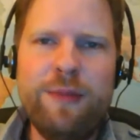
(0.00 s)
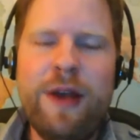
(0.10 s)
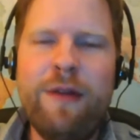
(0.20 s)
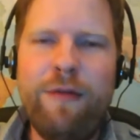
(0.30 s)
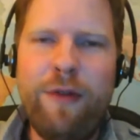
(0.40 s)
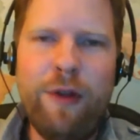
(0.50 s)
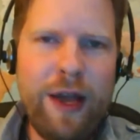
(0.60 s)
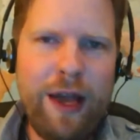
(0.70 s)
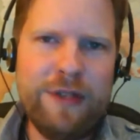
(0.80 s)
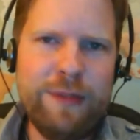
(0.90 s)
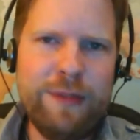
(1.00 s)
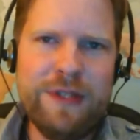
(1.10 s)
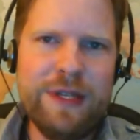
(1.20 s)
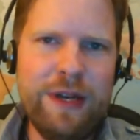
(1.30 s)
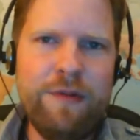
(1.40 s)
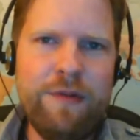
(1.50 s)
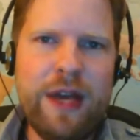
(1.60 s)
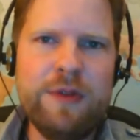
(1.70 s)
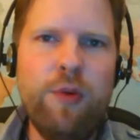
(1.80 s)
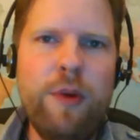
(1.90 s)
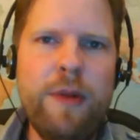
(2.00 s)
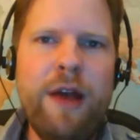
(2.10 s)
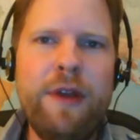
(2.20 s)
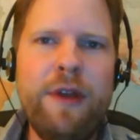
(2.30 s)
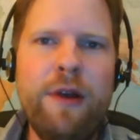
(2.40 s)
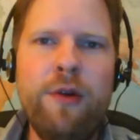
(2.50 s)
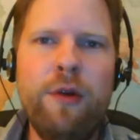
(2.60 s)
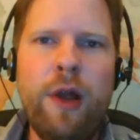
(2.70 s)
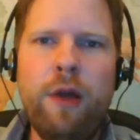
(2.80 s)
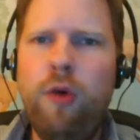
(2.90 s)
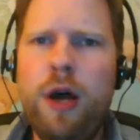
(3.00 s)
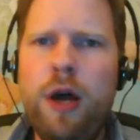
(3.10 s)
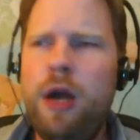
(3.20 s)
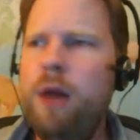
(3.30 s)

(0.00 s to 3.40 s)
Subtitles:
but I feel like I've experienced it enough times. There are women out there who are like, "What?